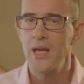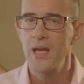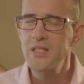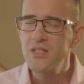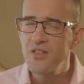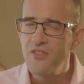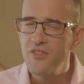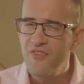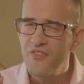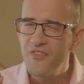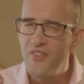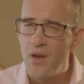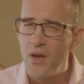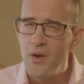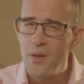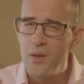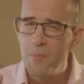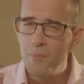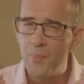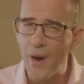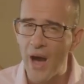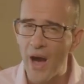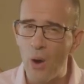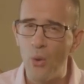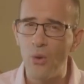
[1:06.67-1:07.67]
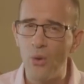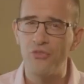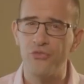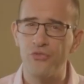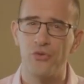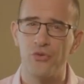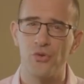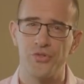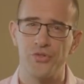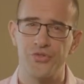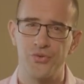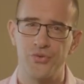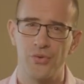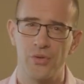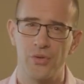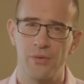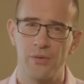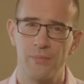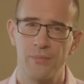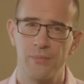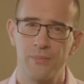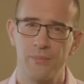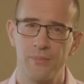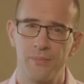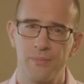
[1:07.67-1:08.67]
It's a very powerful tool.
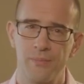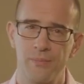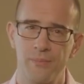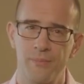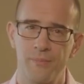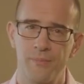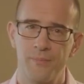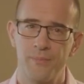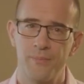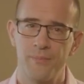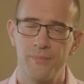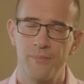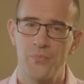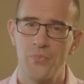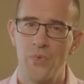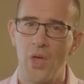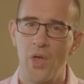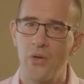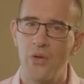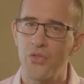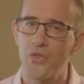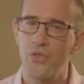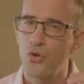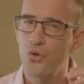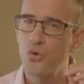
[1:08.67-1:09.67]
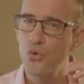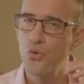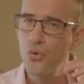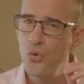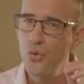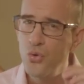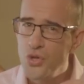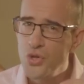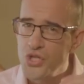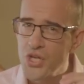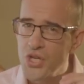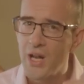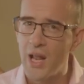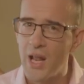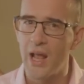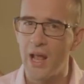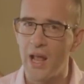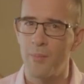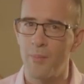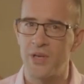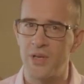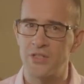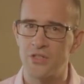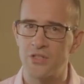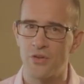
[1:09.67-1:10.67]
Now, the crucial
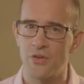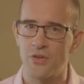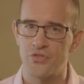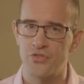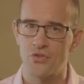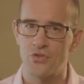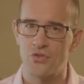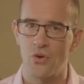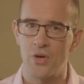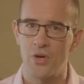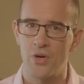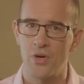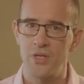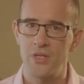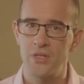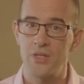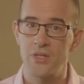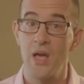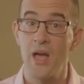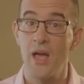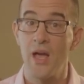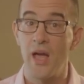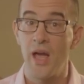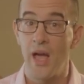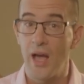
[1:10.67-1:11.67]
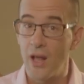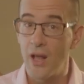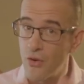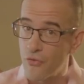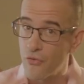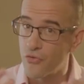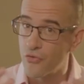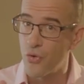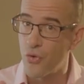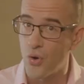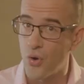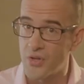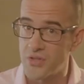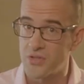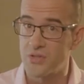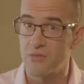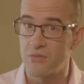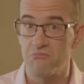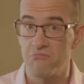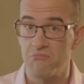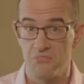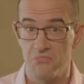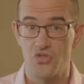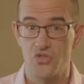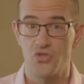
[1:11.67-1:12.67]
elements of stories and of course
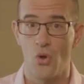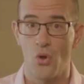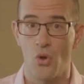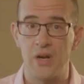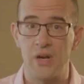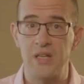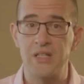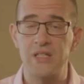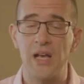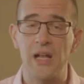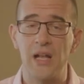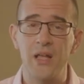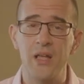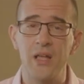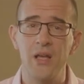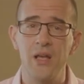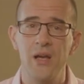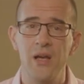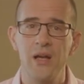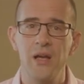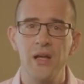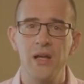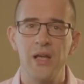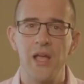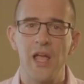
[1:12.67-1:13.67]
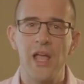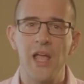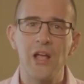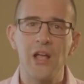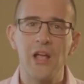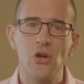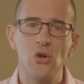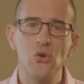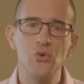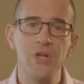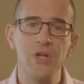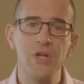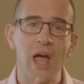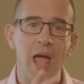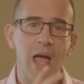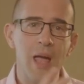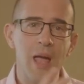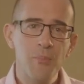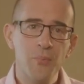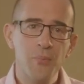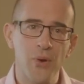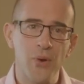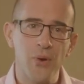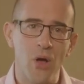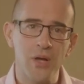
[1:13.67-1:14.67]
storytelling include
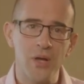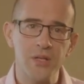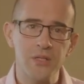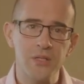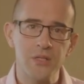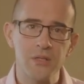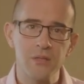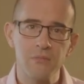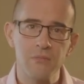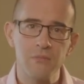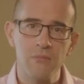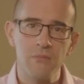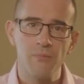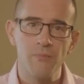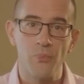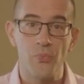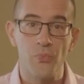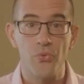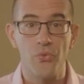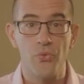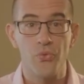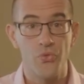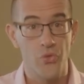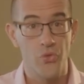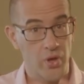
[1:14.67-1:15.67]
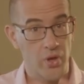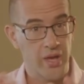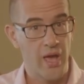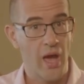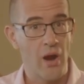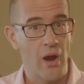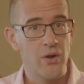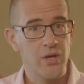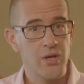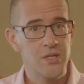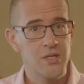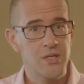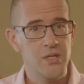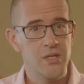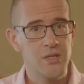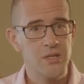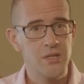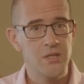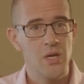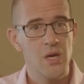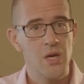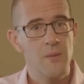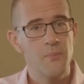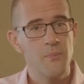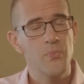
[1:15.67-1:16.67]
a plot, the
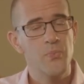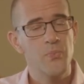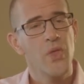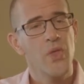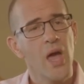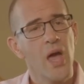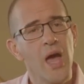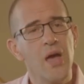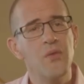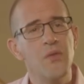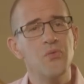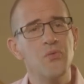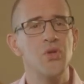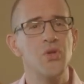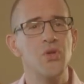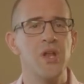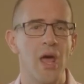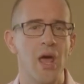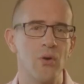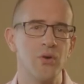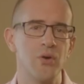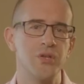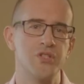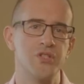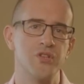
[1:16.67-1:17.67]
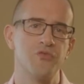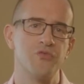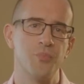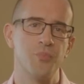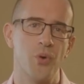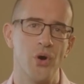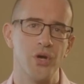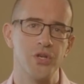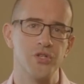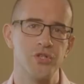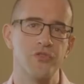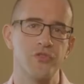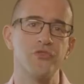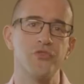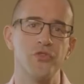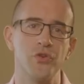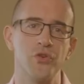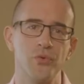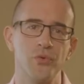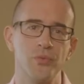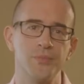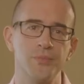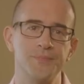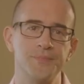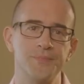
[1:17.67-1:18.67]
characters, and the narrative point of
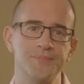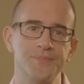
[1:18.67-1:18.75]
view.